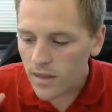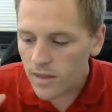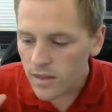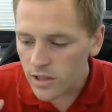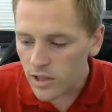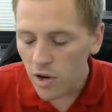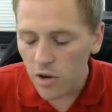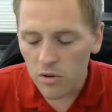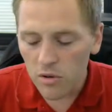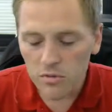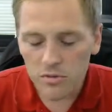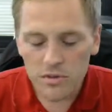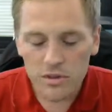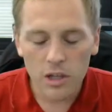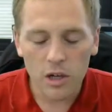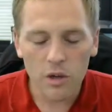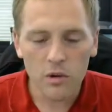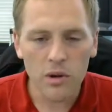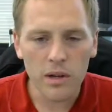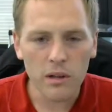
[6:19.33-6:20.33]
So,
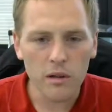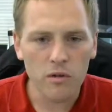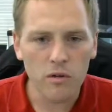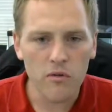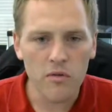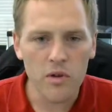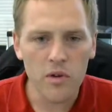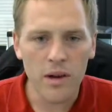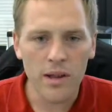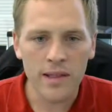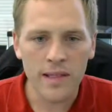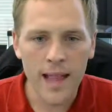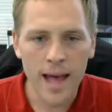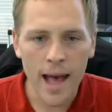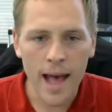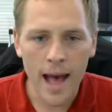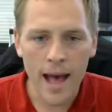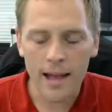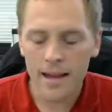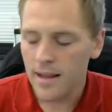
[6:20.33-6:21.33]
quick little review on
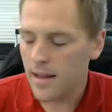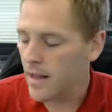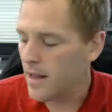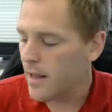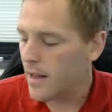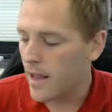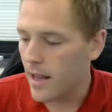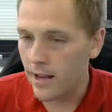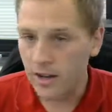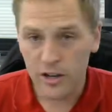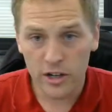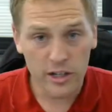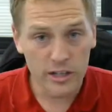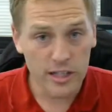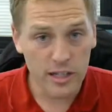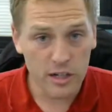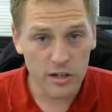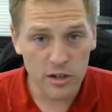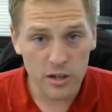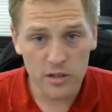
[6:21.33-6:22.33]
that, and you're going
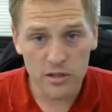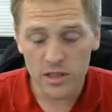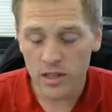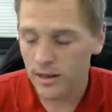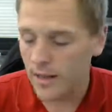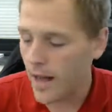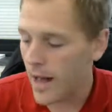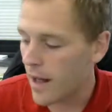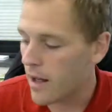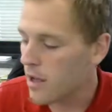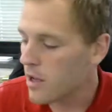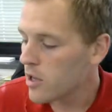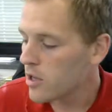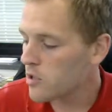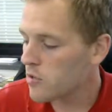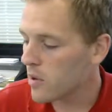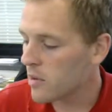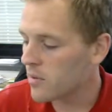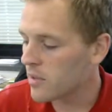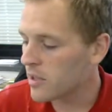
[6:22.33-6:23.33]
to take your notes on that.
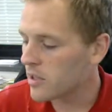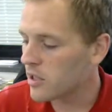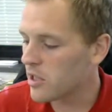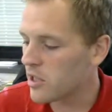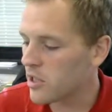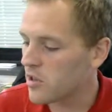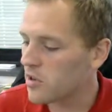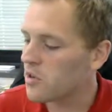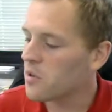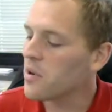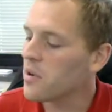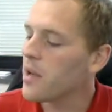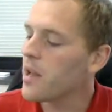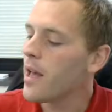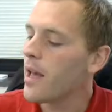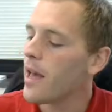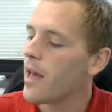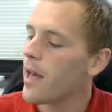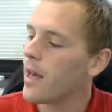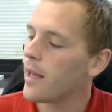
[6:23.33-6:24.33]
So what I'm going to do,
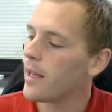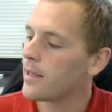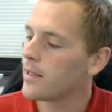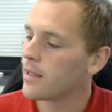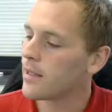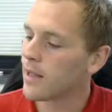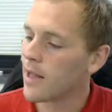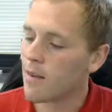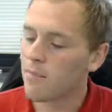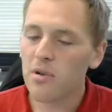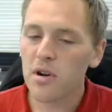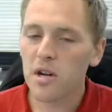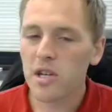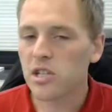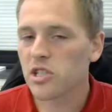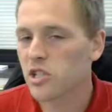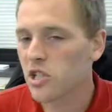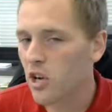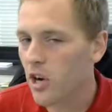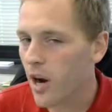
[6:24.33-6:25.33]
and I'm pretty
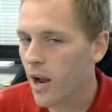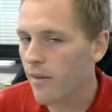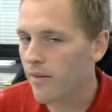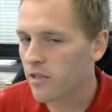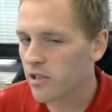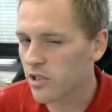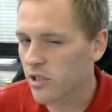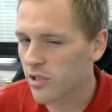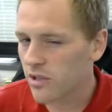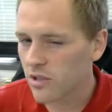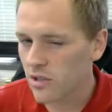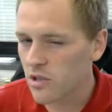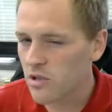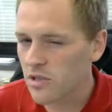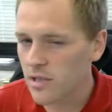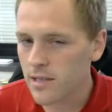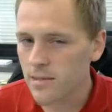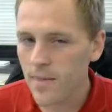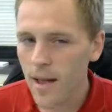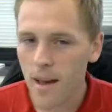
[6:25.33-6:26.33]
sure I've
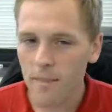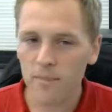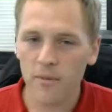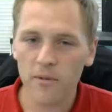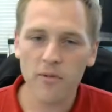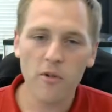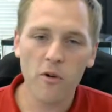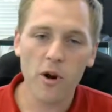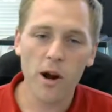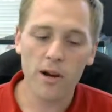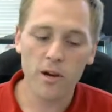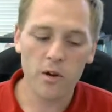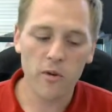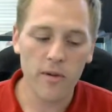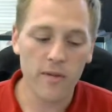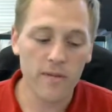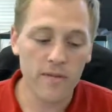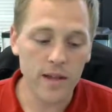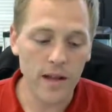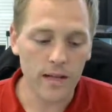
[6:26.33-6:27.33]
used this map before. I know
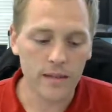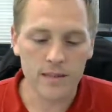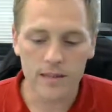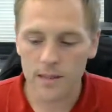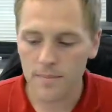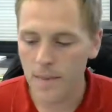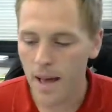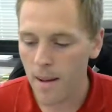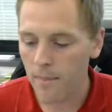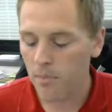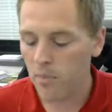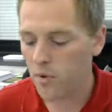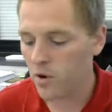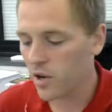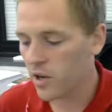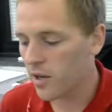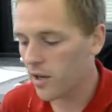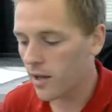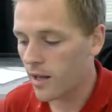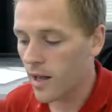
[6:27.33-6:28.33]
we've done some map
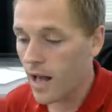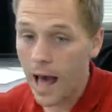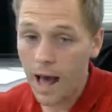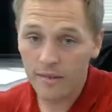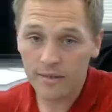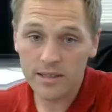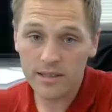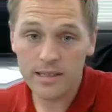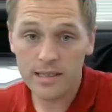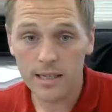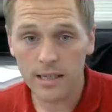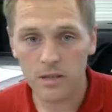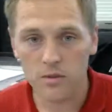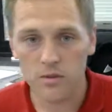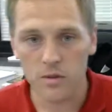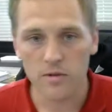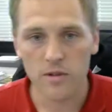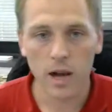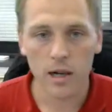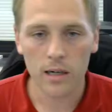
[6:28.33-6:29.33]
work, obviously, because
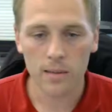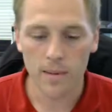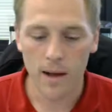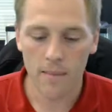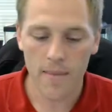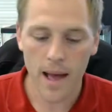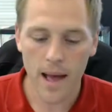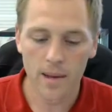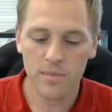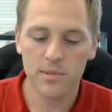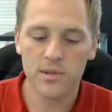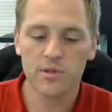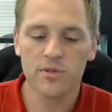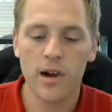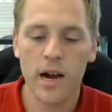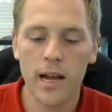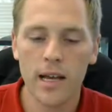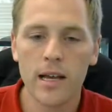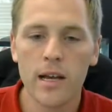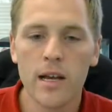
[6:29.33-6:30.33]
we've talked about maps,
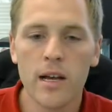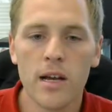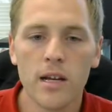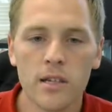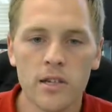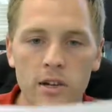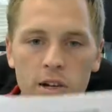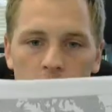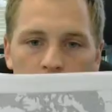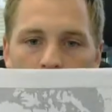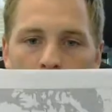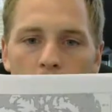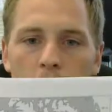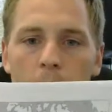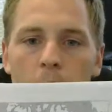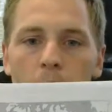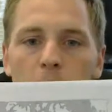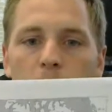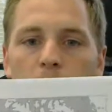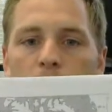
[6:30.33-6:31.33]
right? So here's my
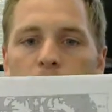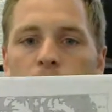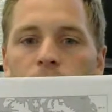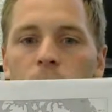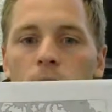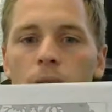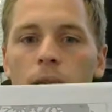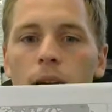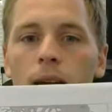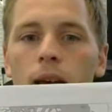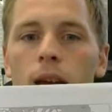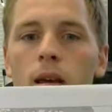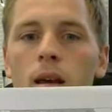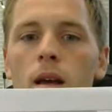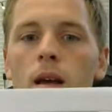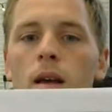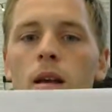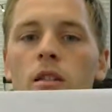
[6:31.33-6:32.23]
map, okay?